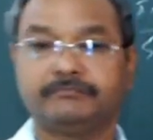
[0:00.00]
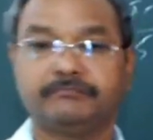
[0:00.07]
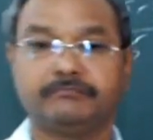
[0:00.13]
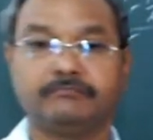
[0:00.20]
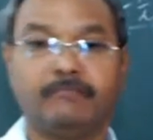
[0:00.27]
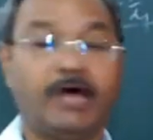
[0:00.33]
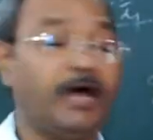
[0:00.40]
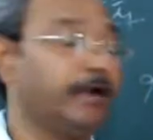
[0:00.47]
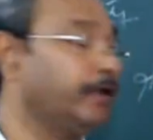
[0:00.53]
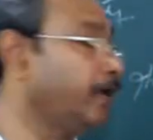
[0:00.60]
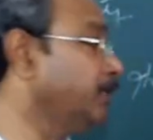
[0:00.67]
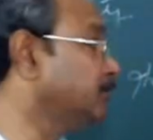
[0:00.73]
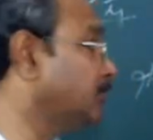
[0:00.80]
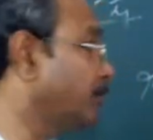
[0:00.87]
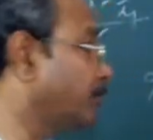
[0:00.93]
That is
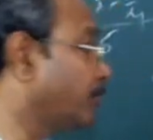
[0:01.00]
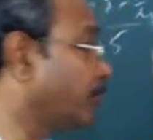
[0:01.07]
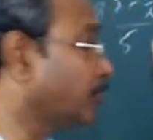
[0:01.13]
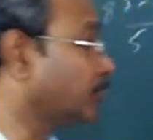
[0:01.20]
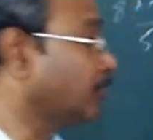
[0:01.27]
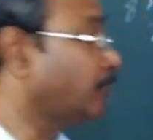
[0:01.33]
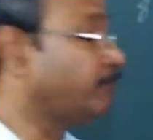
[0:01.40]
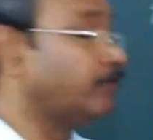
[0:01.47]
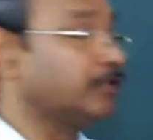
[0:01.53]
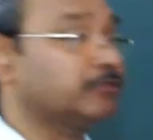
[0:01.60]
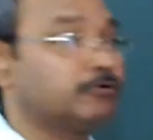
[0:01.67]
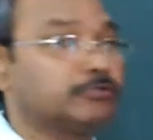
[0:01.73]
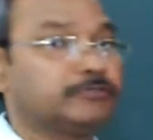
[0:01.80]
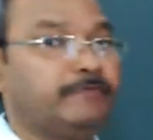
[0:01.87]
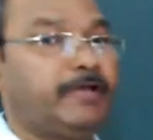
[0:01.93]
the product of all those
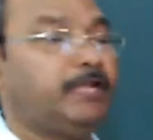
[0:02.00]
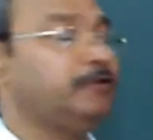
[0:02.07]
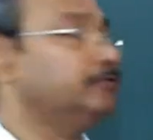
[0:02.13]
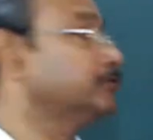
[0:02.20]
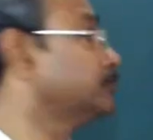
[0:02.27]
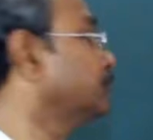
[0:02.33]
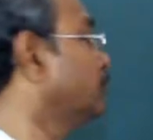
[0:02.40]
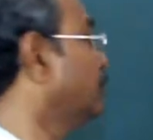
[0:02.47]
values.